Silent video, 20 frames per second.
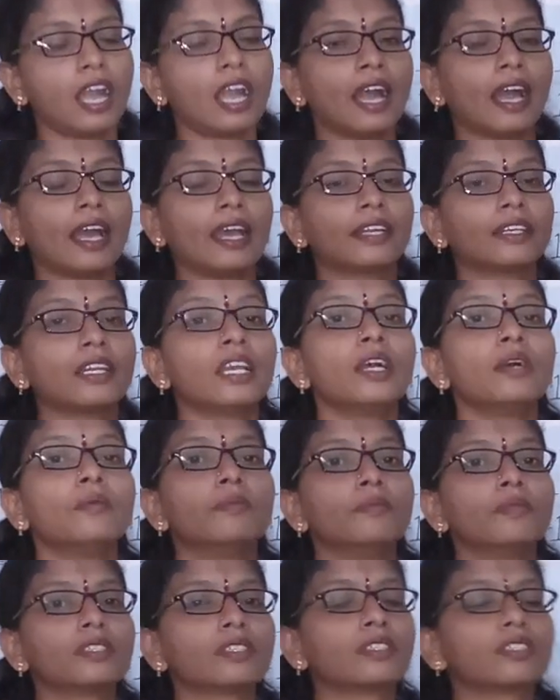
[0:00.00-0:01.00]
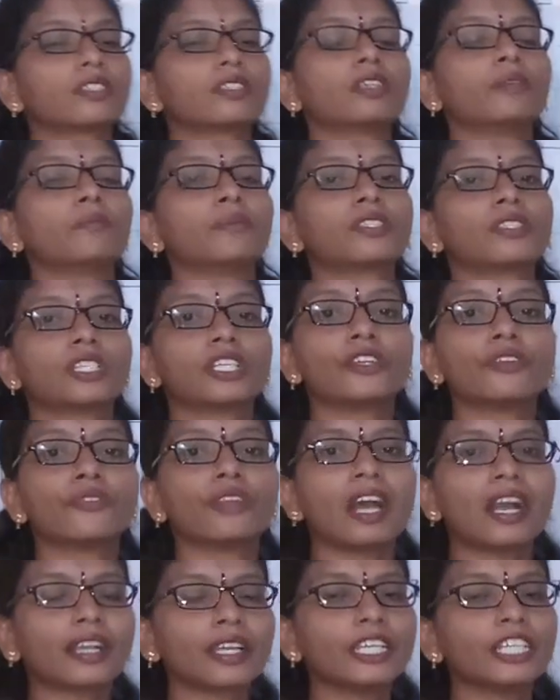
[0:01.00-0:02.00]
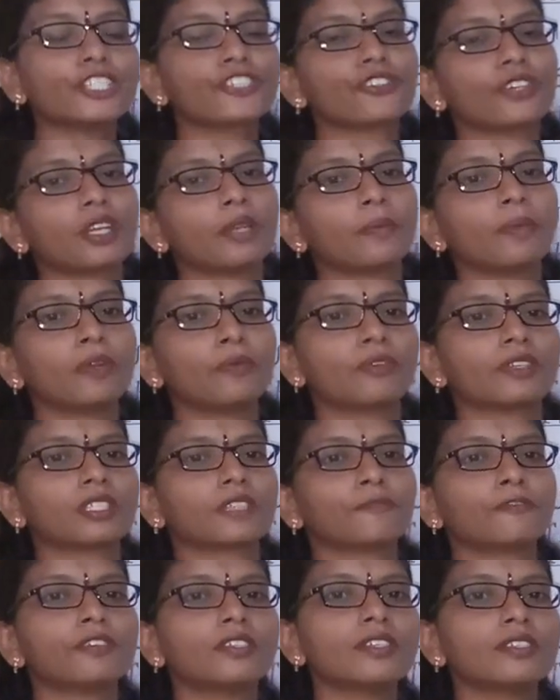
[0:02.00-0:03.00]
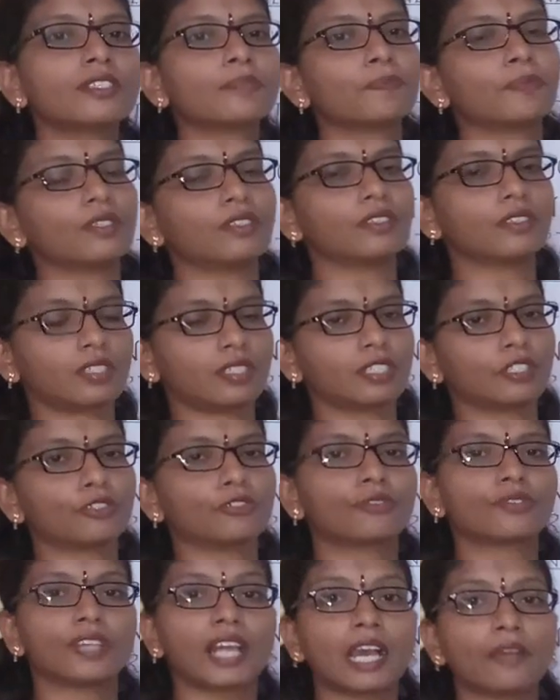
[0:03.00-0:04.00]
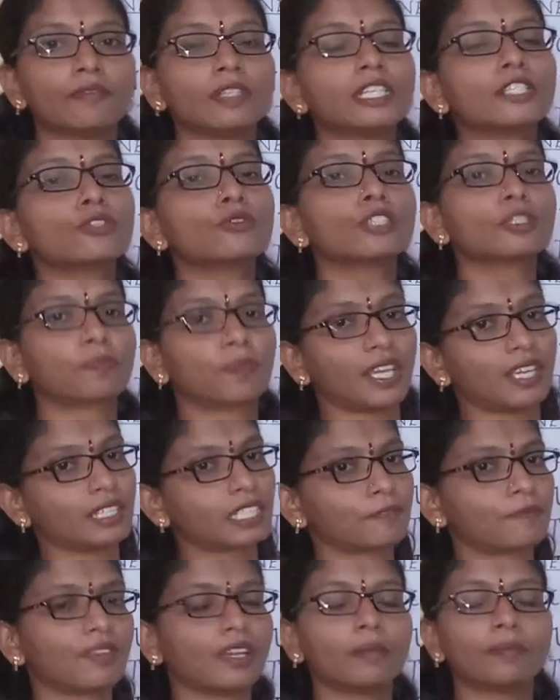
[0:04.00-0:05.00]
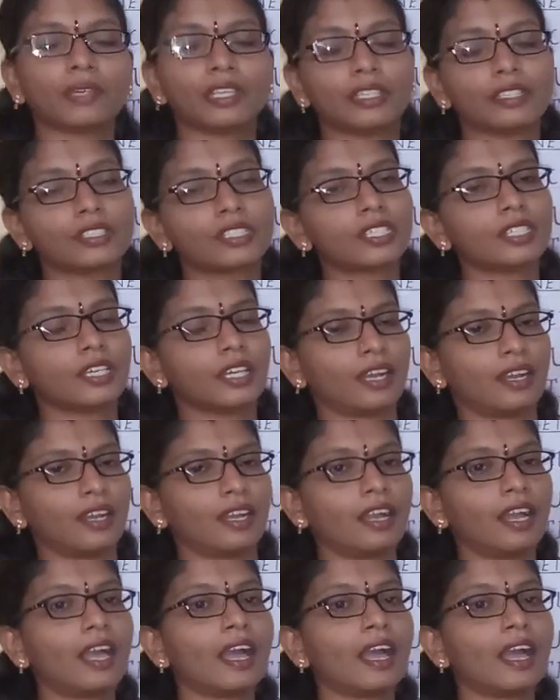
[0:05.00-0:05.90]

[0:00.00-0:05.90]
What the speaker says: And Mr. Rakesh Sharma was the first person to travel to space from India.